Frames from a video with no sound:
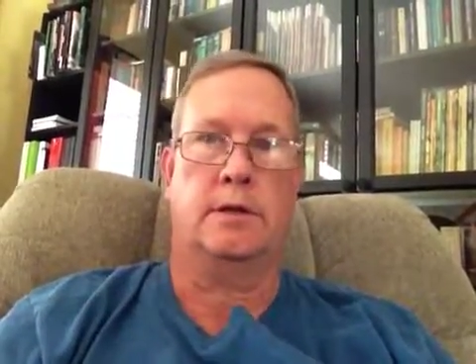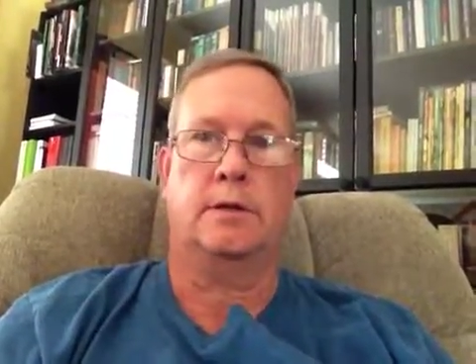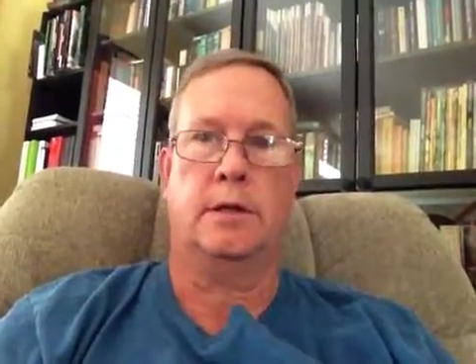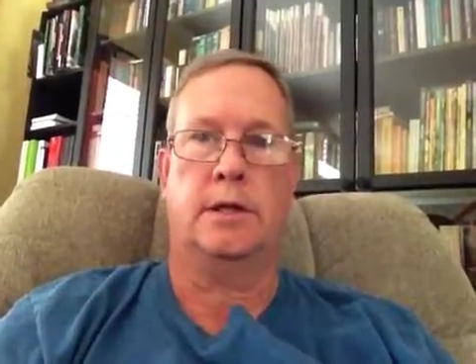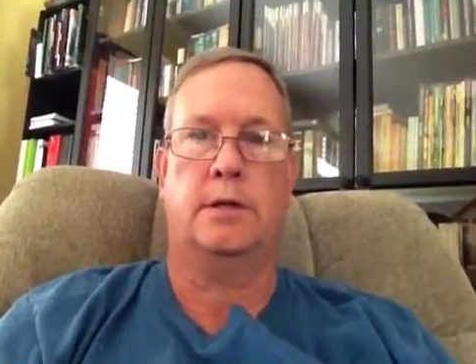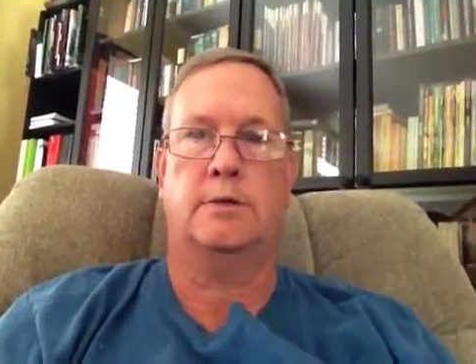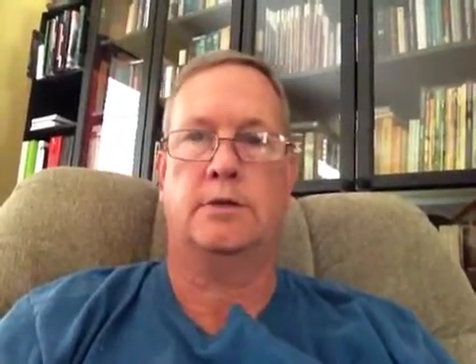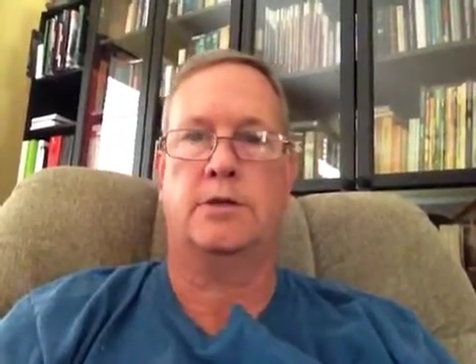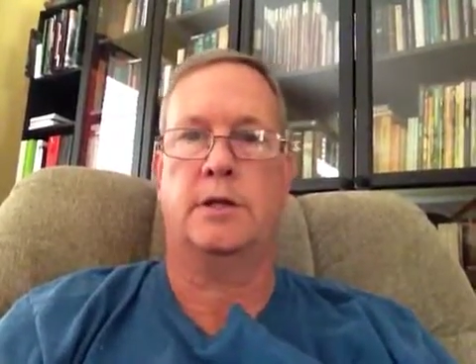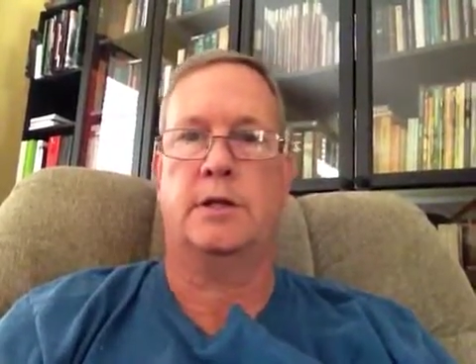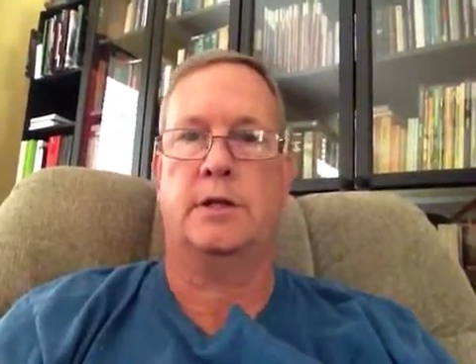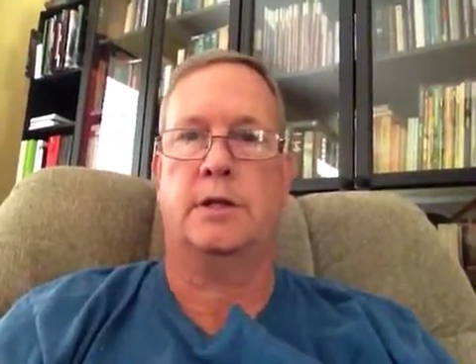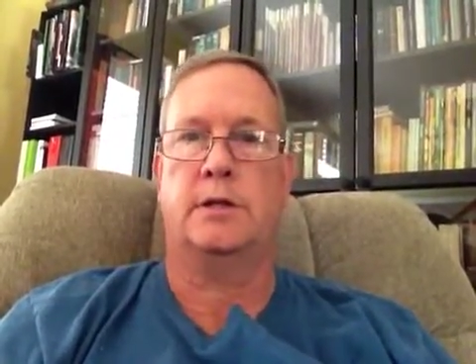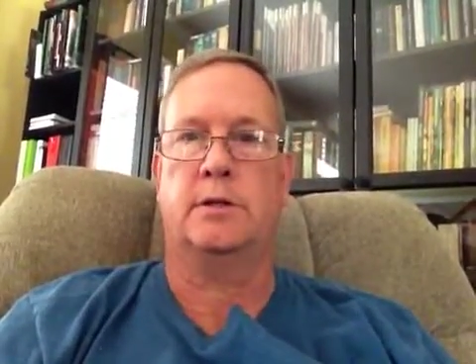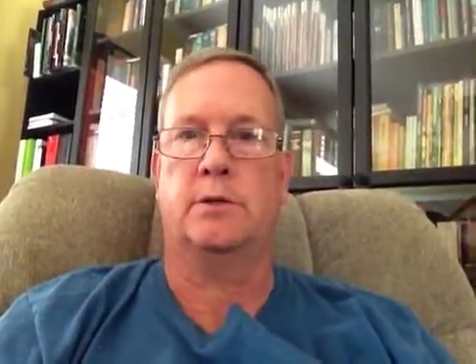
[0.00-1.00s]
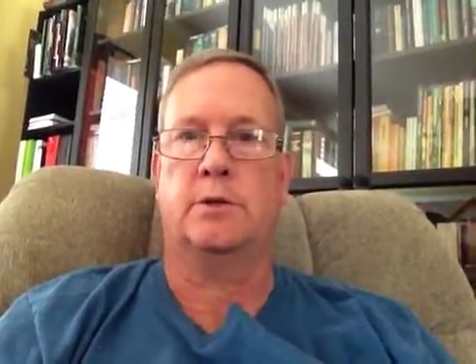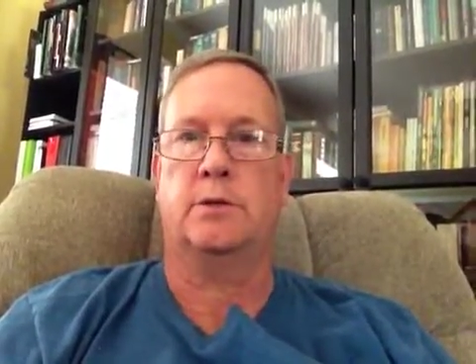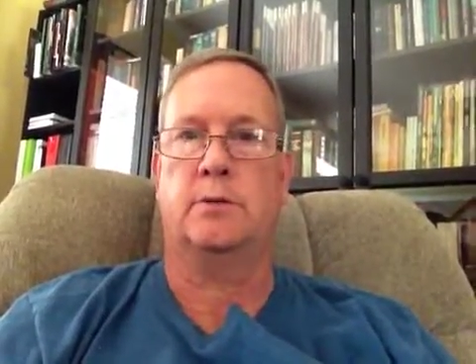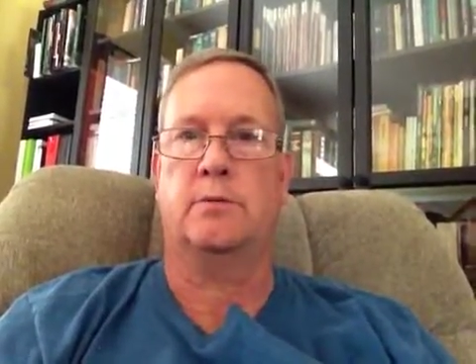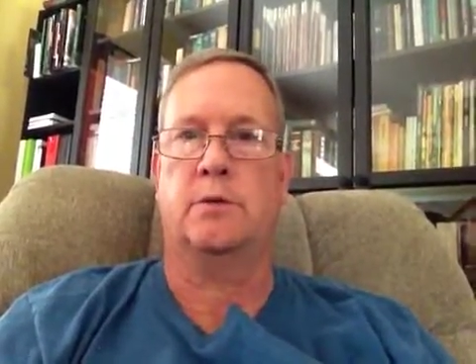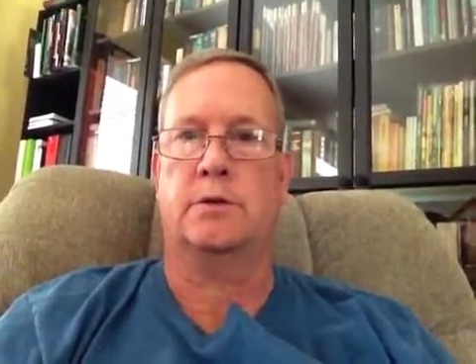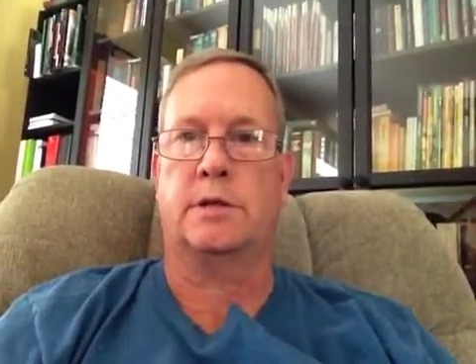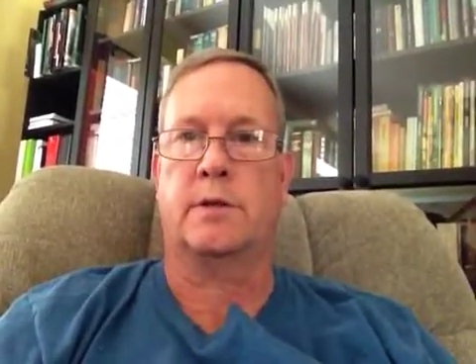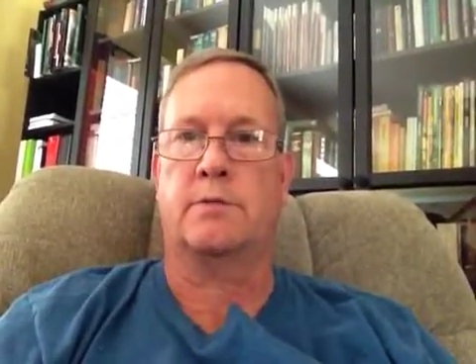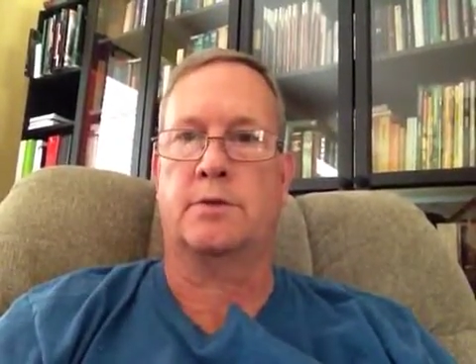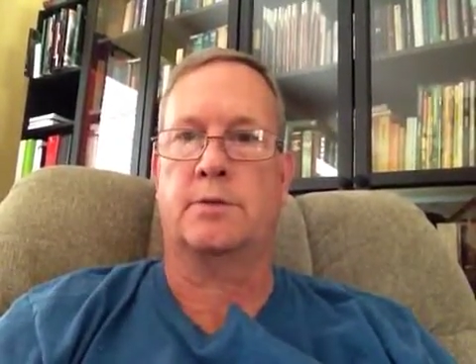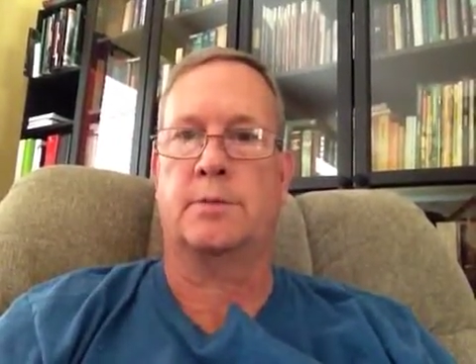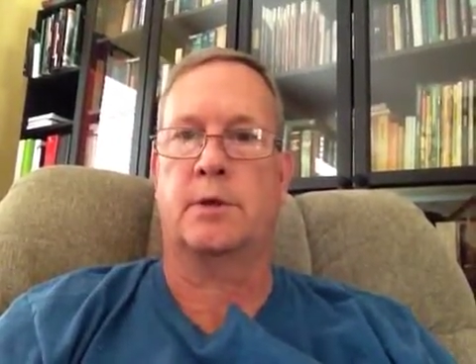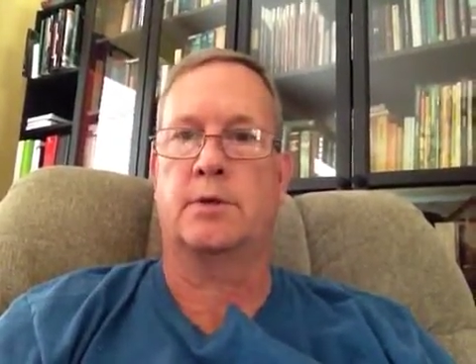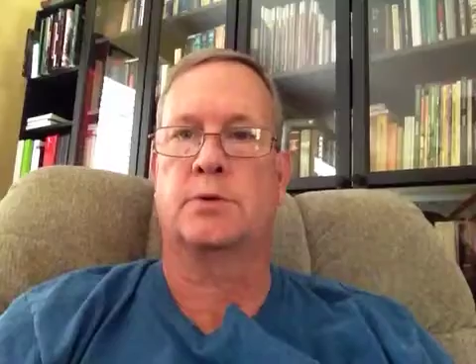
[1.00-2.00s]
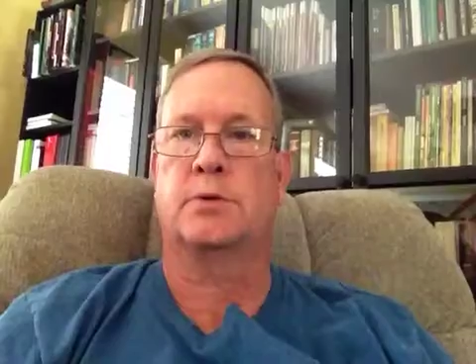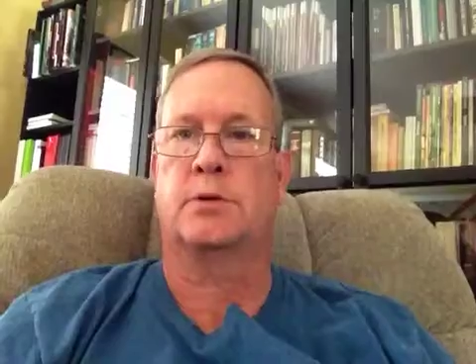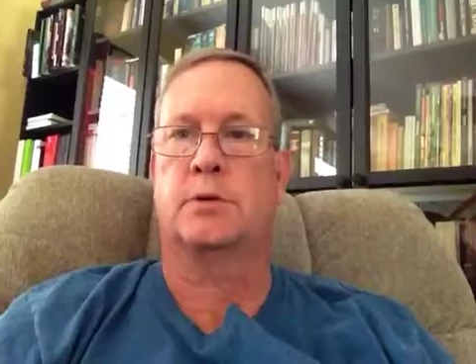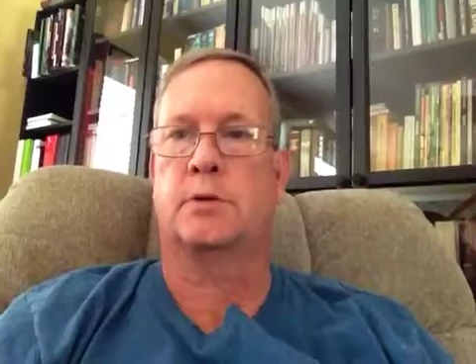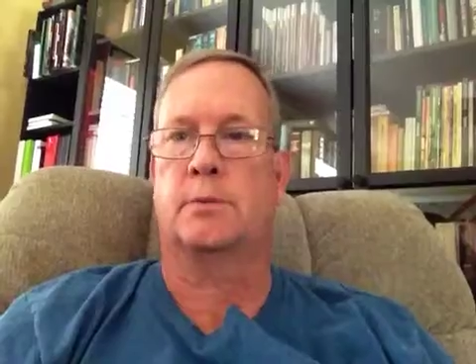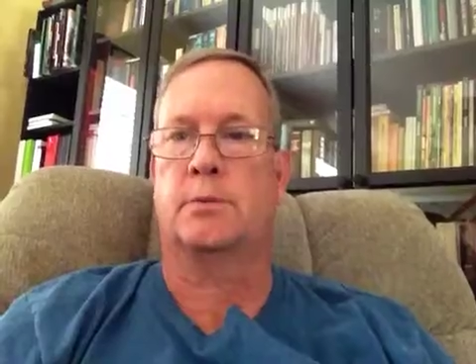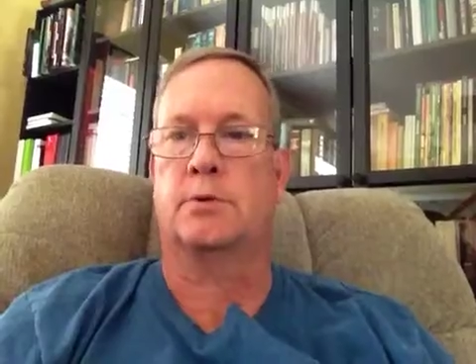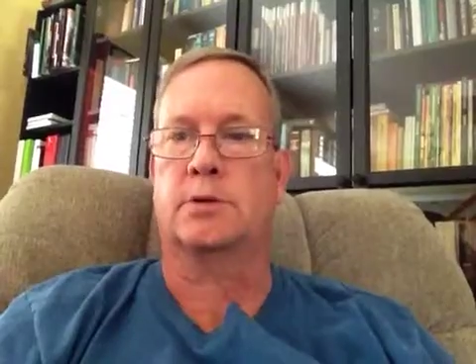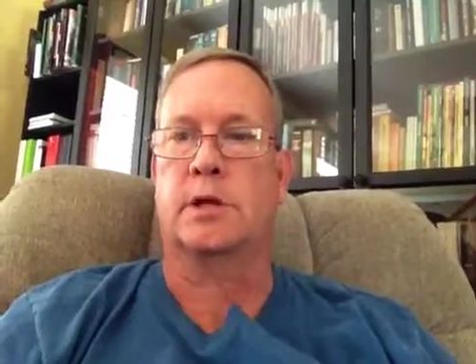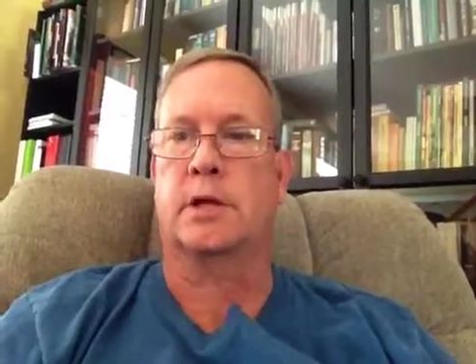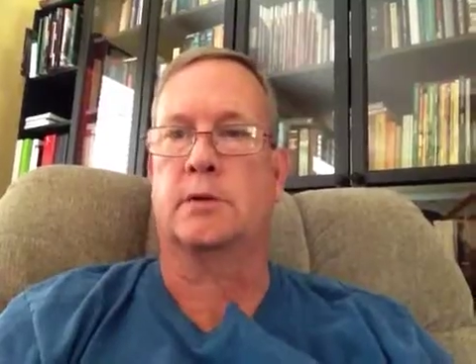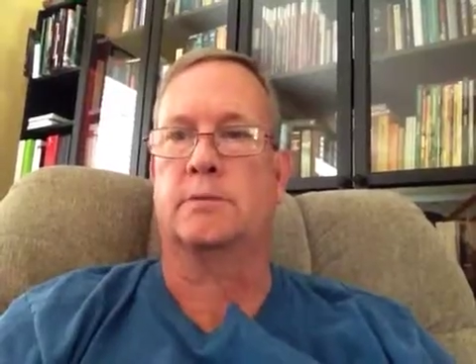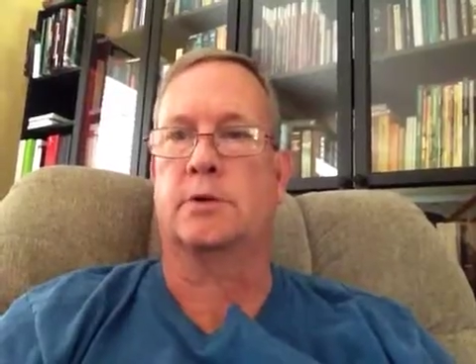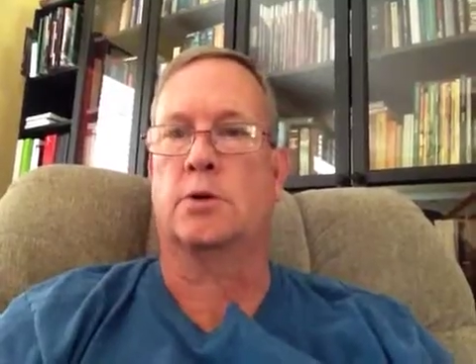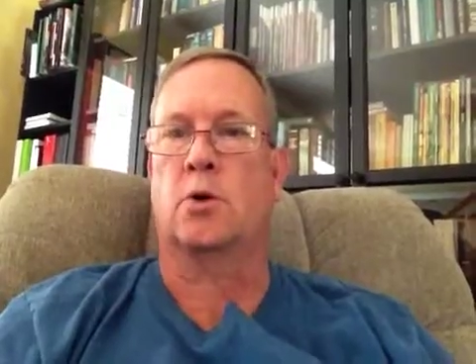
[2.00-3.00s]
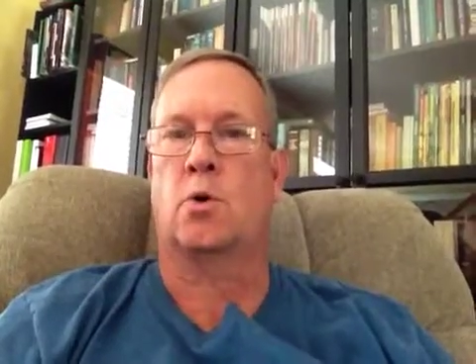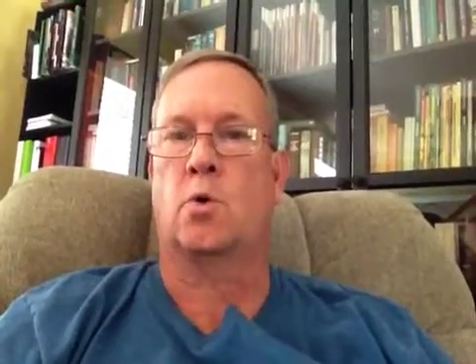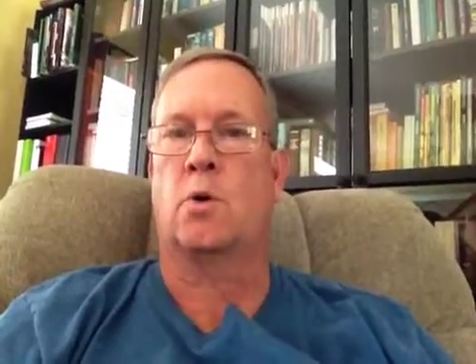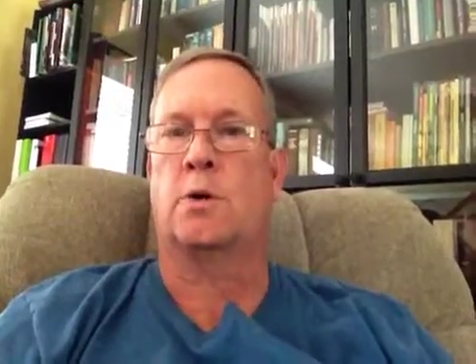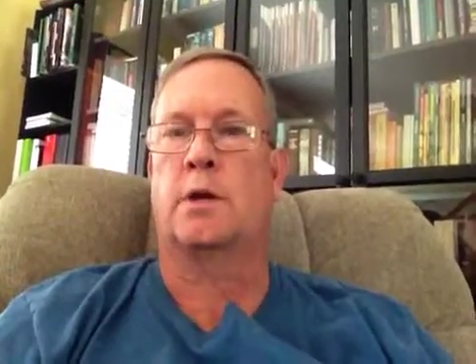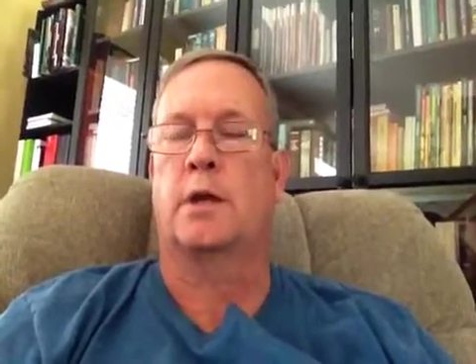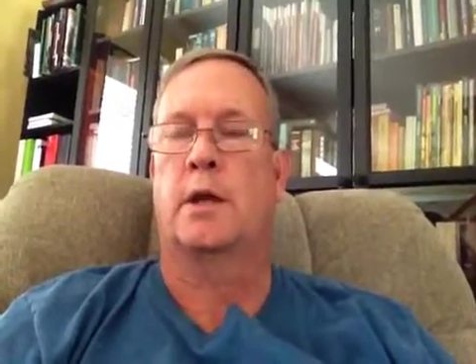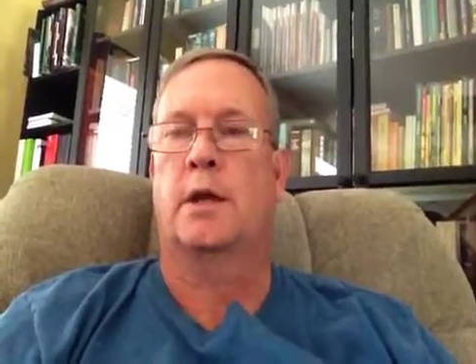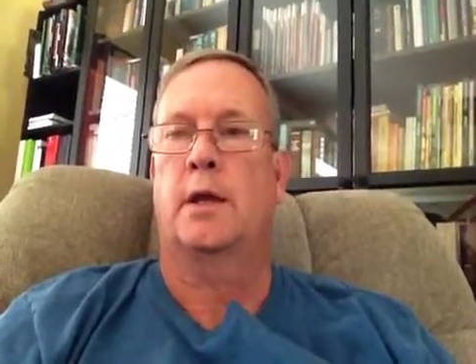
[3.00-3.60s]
he or she didn't do what they were supposed to do, I'm going to take them to court.